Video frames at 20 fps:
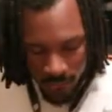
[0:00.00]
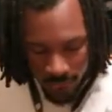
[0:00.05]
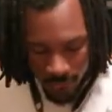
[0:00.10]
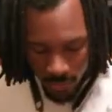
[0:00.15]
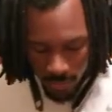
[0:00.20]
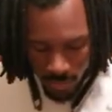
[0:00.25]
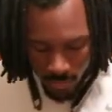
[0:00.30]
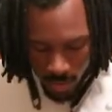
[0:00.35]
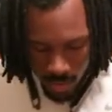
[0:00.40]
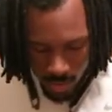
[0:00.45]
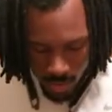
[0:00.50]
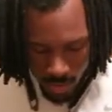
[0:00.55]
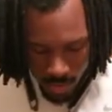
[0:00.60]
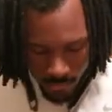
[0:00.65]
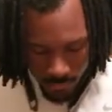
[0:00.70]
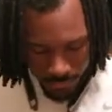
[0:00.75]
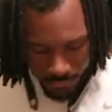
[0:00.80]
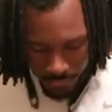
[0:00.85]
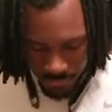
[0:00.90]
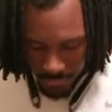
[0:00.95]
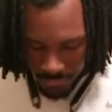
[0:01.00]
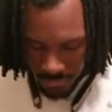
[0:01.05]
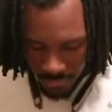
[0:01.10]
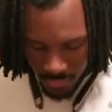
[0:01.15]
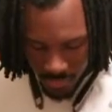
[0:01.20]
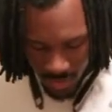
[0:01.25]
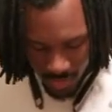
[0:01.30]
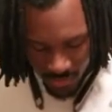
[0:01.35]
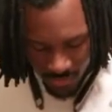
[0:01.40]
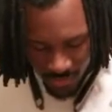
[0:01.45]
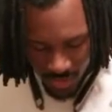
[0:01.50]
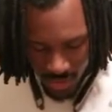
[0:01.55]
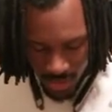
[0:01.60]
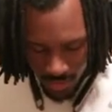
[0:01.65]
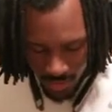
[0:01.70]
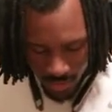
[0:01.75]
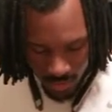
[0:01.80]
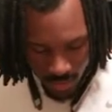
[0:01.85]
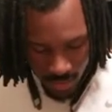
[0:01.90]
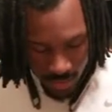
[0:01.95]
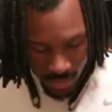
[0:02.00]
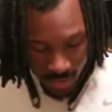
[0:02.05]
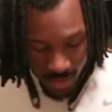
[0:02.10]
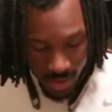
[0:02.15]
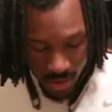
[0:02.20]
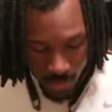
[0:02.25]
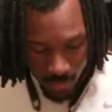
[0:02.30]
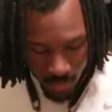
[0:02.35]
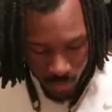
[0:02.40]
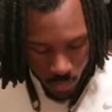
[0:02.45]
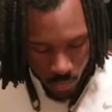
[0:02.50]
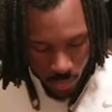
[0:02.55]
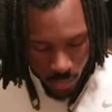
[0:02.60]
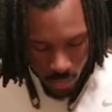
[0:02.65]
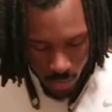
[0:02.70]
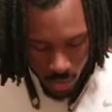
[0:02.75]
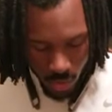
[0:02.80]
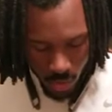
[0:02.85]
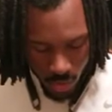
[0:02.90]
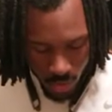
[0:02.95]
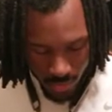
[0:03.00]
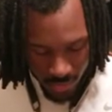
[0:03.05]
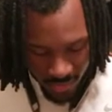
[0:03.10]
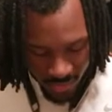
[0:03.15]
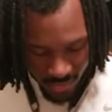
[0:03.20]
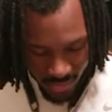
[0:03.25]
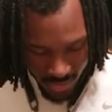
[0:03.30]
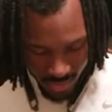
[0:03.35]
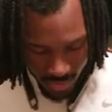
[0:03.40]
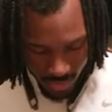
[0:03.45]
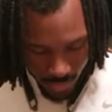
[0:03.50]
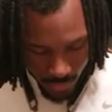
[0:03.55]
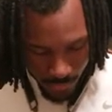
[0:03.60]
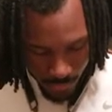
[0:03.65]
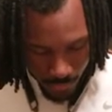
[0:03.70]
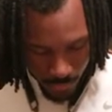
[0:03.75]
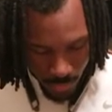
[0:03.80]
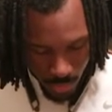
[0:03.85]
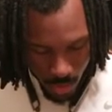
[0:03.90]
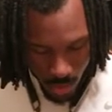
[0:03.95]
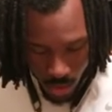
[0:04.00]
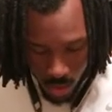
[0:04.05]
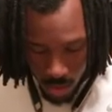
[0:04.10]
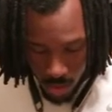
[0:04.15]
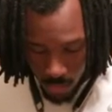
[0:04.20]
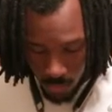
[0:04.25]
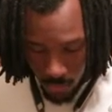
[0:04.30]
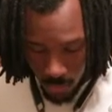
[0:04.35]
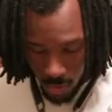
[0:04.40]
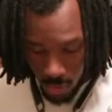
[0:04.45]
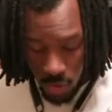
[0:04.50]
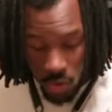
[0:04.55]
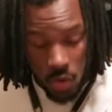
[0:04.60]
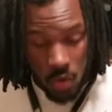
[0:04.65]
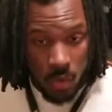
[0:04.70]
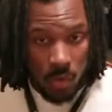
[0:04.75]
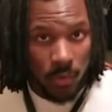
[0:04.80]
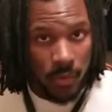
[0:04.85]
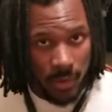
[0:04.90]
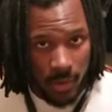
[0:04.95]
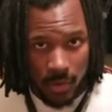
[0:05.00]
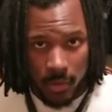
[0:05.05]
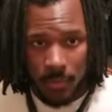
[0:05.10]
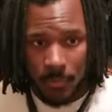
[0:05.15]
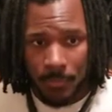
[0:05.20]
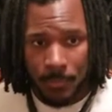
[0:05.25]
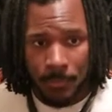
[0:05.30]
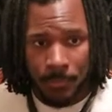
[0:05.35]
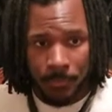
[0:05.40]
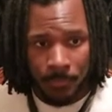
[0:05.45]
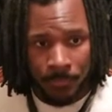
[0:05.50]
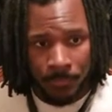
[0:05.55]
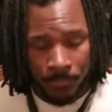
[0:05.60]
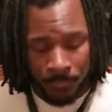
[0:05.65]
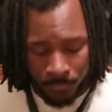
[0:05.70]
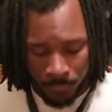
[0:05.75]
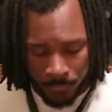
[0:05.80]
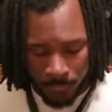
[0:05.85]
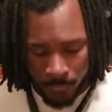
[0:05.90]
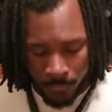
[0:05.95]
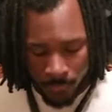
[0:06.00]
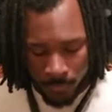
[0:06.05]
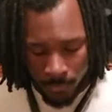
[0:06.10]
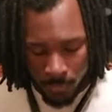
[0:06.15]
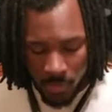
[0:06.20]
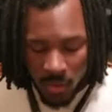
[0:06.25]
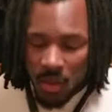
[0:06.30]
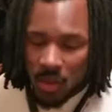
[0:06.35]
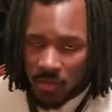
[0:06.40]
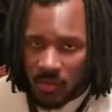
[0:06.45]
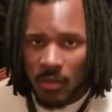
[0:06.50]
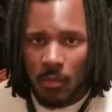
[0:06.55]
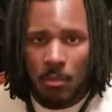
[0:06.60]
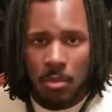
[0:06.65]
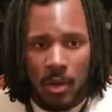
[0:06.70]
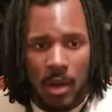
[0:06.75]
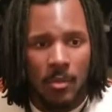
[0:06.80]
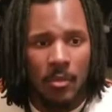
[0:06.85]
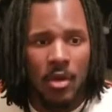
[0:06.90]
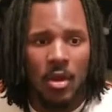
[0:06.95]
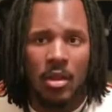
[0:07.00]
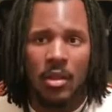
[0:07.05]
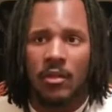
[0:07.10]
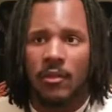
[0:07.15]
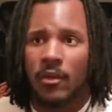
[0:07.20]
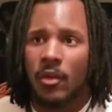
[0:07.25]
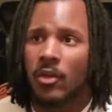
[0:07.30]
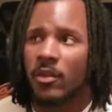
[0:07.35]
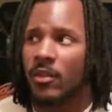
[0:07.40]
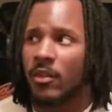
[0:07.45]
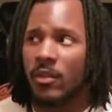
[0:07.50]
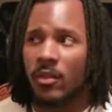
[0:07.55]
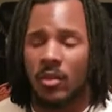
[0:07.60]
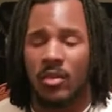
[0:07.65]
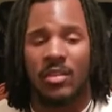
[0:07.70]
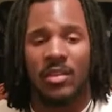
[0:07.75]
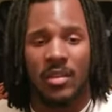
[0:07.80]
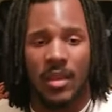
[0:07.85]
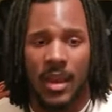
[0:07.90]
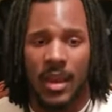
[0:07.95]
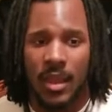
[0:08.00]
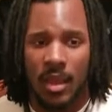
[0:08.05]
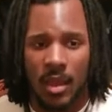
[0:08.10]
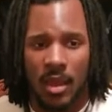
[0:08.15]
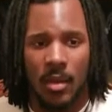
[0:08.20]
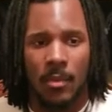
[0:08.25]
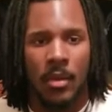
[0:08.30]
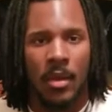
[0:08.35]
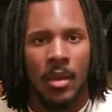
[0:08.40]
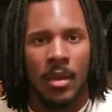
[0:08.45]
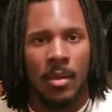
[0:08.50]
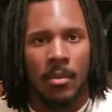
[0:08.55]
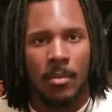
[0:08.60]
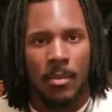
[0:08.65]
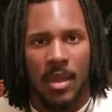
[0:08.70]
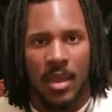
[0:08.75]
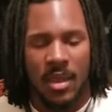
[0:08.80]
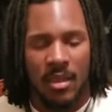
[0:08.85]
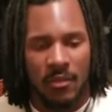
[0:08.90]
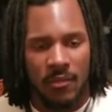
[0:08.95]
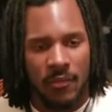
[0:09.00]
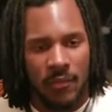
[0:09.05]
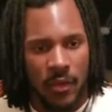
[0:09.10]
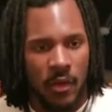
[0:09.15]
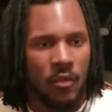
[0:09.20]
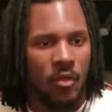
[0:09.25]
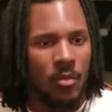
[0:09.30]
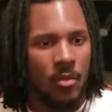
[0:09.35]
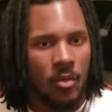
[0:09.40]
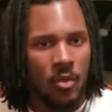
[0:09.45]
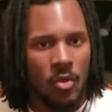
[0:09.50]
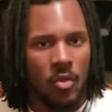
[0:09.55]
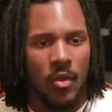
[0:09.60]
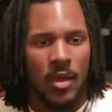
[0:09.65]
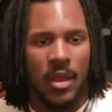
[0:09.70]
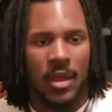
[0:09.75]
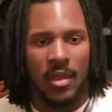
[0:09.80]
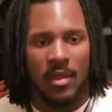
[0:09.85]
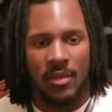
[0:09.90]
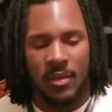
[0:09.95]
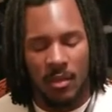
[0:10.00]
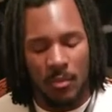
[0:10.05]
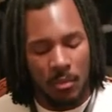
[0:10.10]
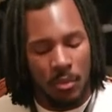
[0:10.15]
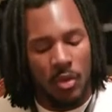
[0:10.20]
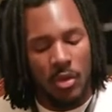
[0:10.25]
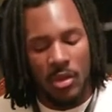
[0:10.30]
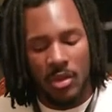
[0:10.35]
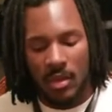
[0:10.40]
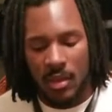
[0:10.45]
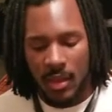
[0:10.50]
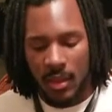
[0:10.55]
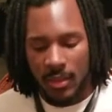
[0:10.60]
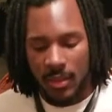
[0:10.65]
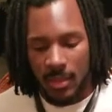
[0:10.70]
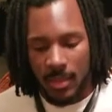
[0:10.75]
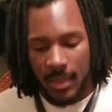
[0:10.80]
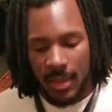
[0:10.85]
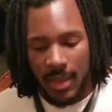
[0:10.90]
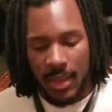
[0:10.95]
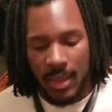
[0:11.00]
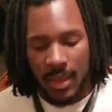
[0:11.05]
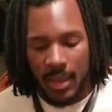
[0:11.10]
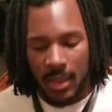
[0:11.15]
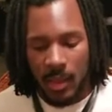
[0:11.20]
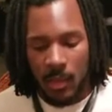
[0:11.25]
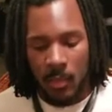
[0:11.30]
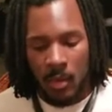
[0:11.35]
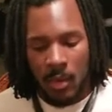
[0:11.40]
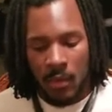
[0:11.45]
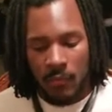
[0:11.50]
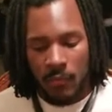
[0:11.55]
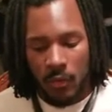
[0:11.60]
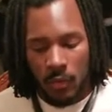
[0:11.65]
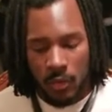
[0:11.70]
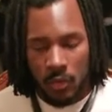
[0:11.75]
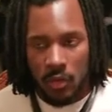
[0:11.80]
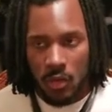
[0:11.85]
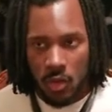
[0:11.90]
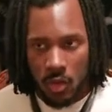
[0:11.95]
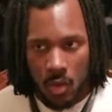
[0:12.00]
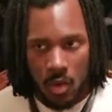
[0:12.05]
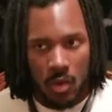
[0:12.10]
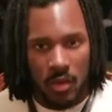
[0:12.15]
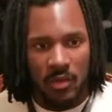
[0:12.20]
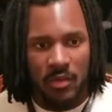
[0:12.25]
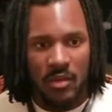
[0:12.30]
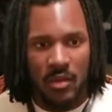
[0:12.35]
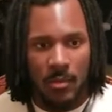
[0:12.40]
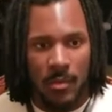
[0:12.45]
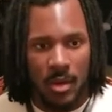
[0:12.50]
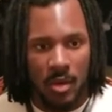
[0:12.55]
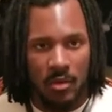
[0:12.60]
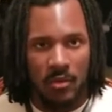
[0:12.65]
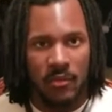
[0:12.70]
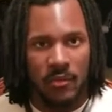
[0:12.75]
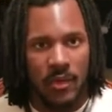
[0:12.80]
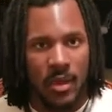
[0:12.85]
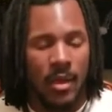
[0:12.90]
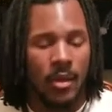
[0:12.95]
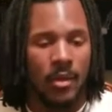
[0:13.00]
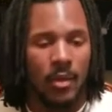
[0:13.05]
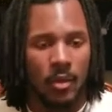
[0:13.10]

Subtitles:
for the sake of the camera, we're going to call this deck a control deck, because it primarily focuses on setting up, making favorable trades, and pushing in the late game for the strongest amount of value.